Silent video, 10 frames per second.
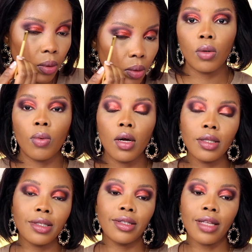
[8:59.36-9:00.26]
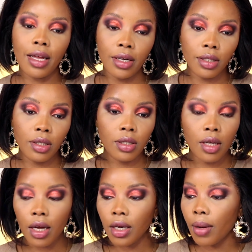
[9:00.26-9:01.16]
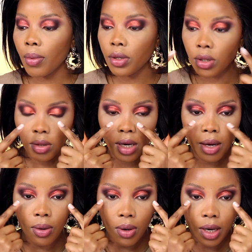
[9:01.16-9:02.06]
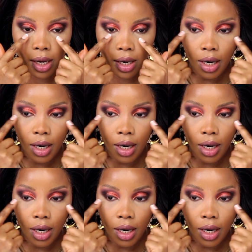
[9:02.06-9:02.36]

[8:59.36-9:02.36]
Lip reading: So once that is done, I'm going to now go ahead